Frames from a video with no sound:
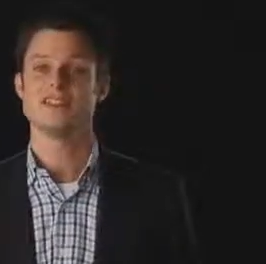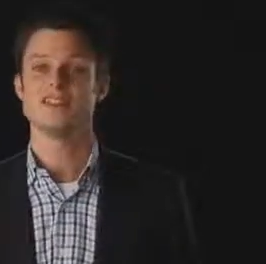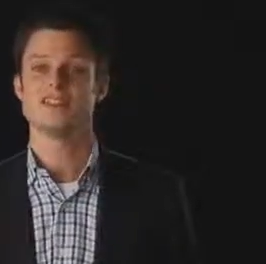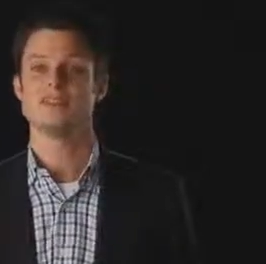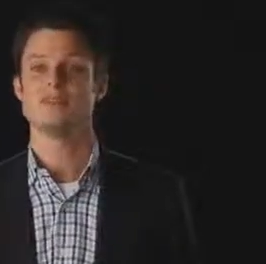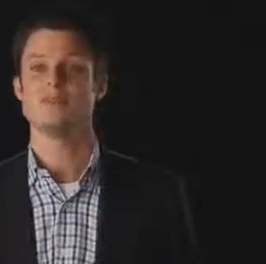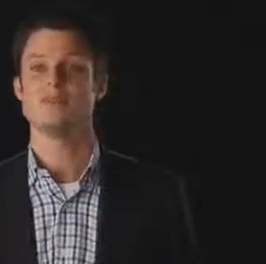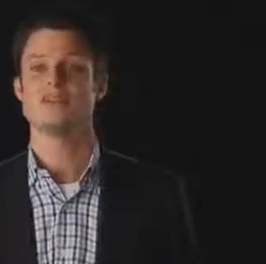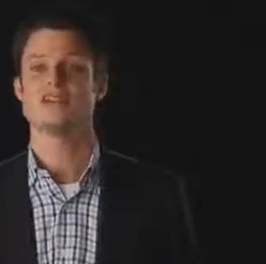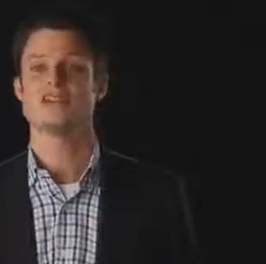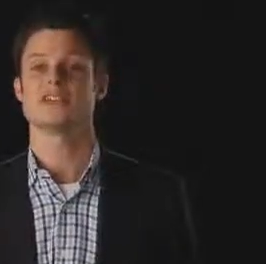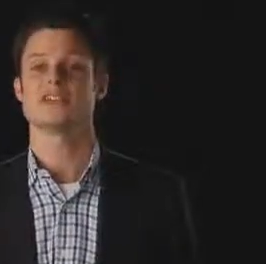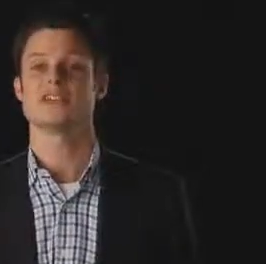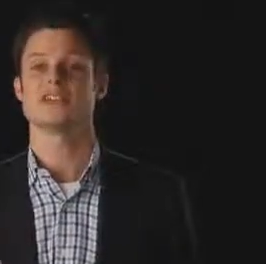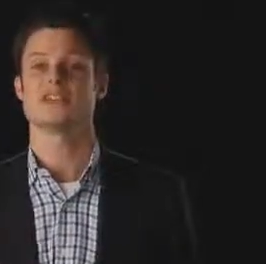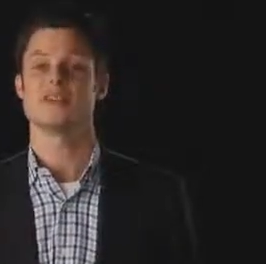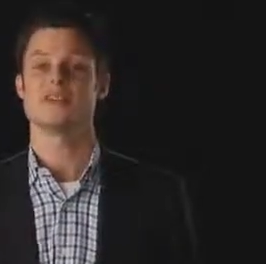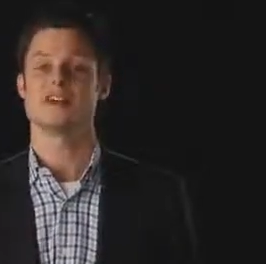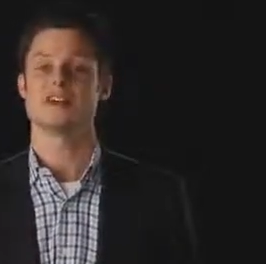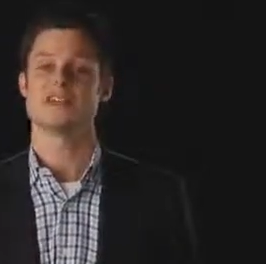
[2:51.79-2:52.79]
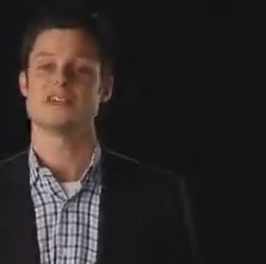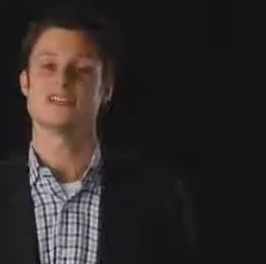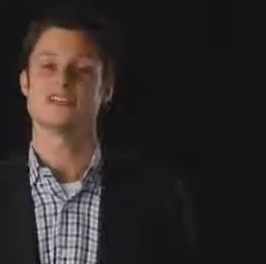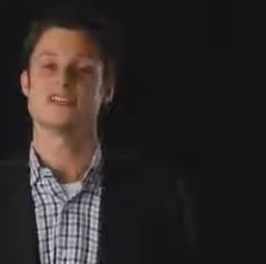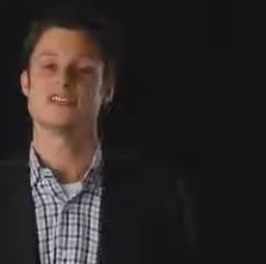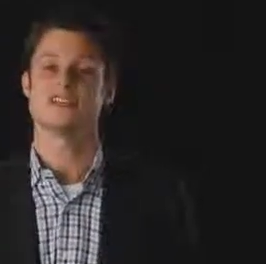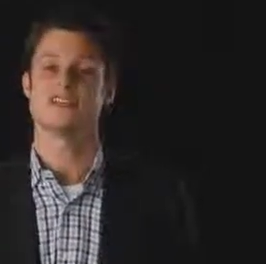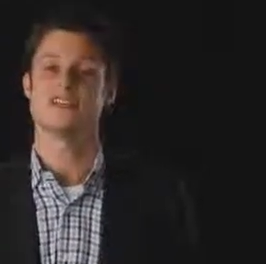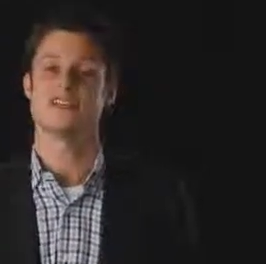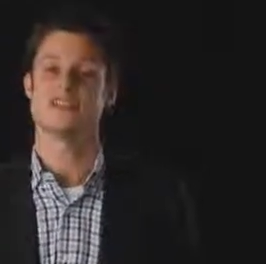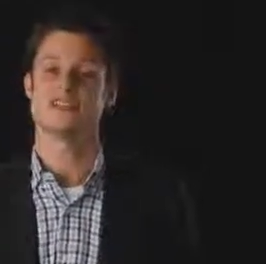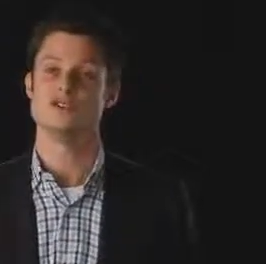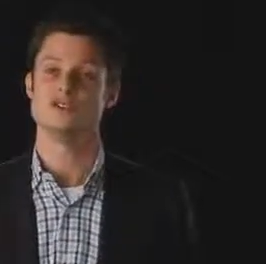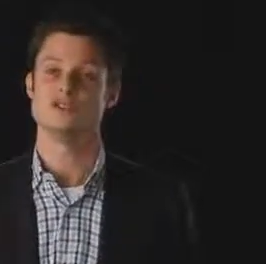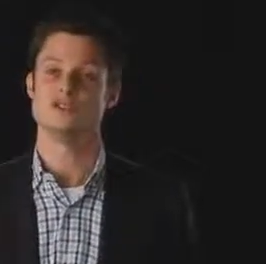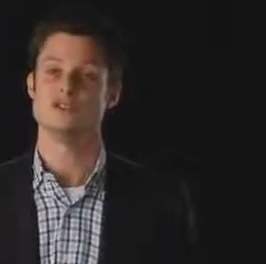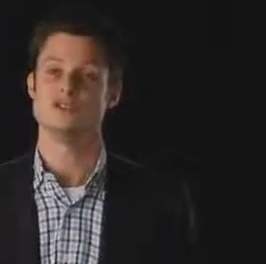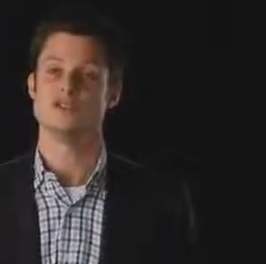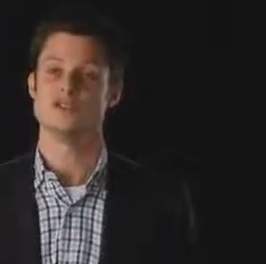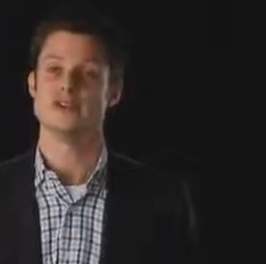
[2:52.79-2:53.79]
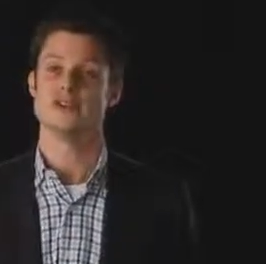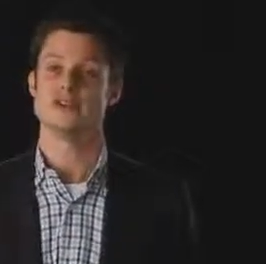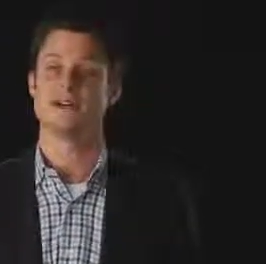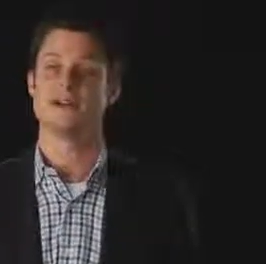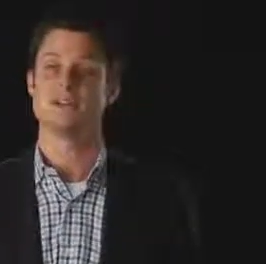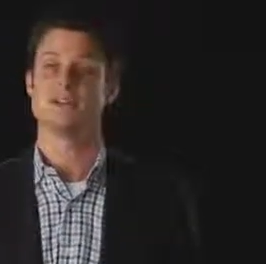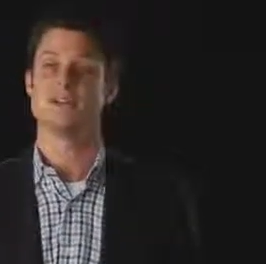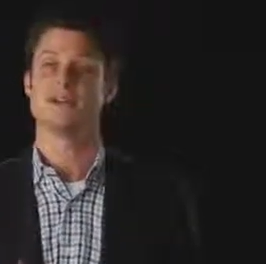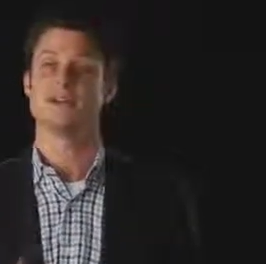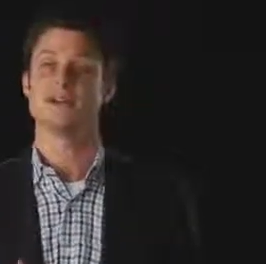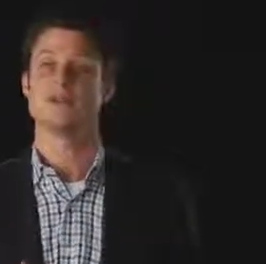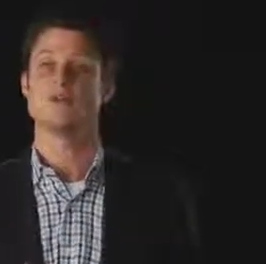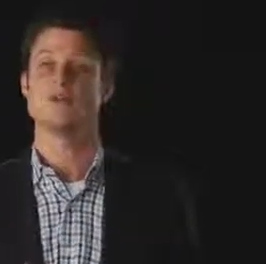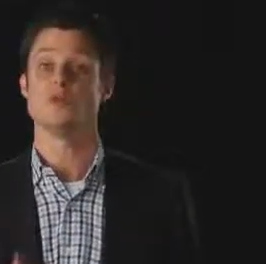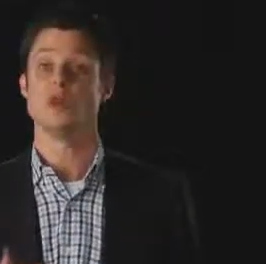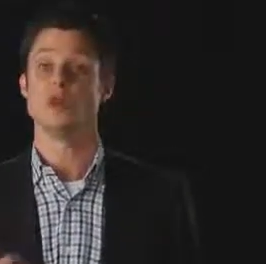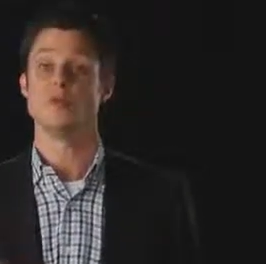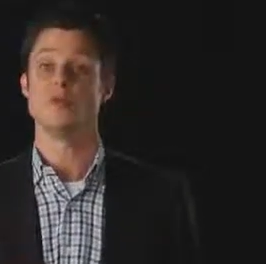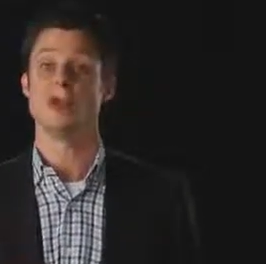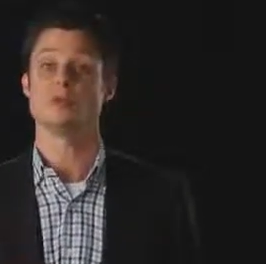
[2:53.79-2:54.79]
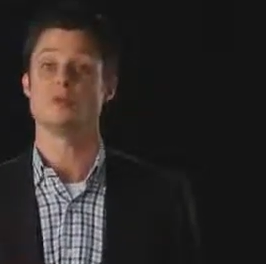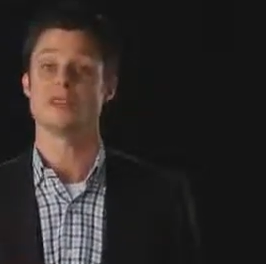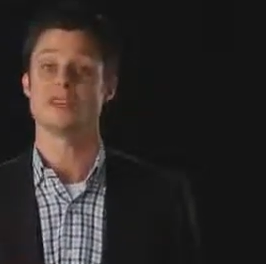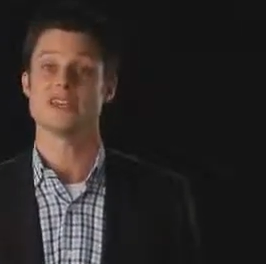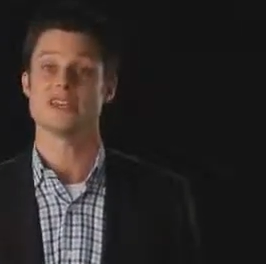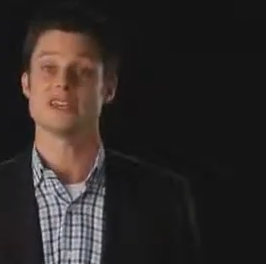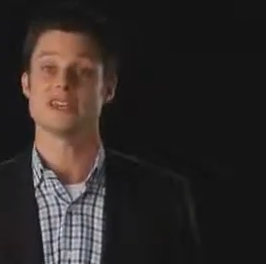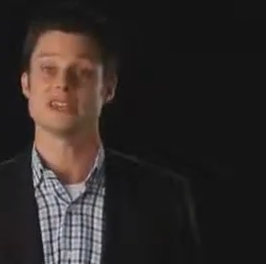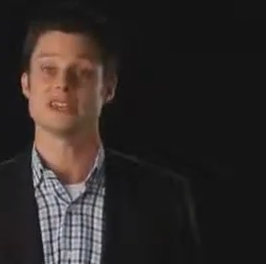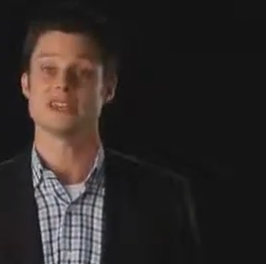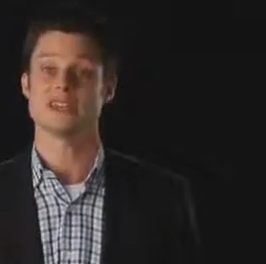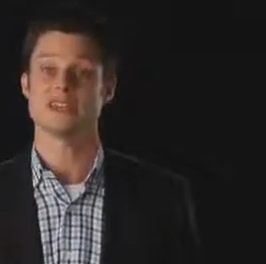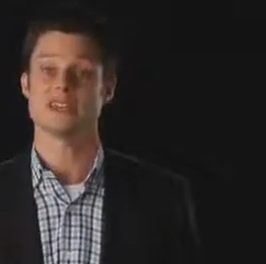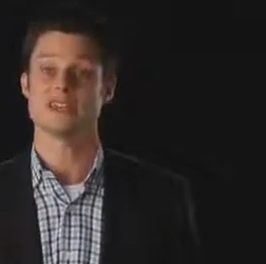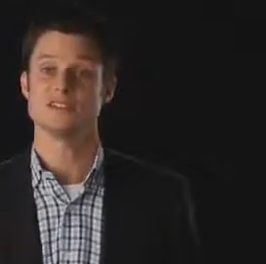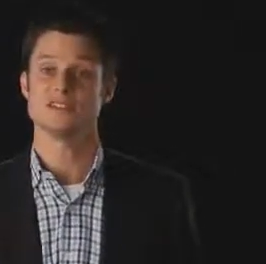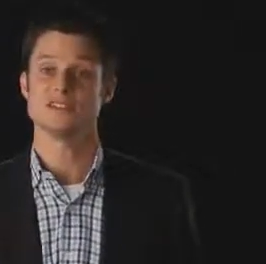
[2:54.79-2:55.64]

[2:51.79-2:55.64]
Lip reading: They're bringing to market a new web application.